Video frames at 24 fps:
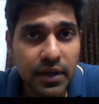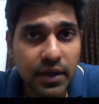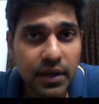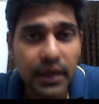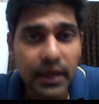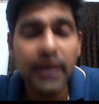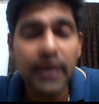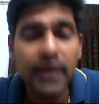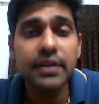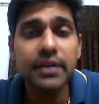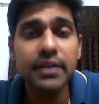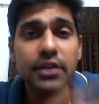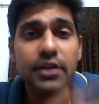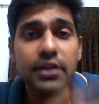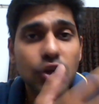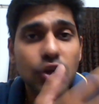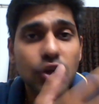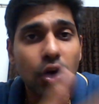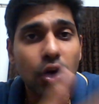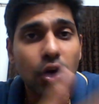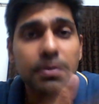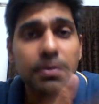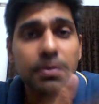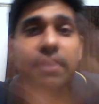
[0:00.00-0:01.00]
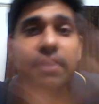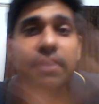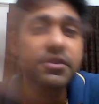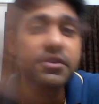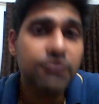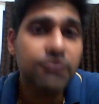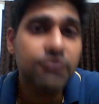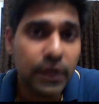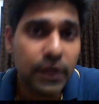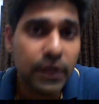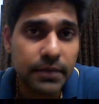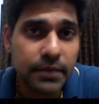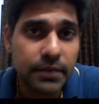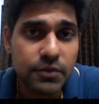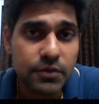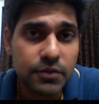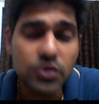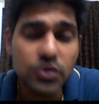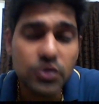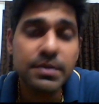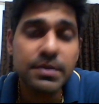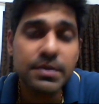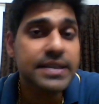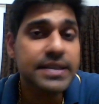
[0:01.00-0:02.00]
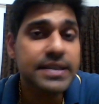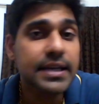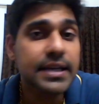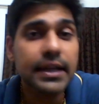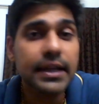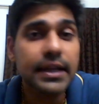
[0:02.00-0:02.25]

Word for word: and in the top it is free, so it's basically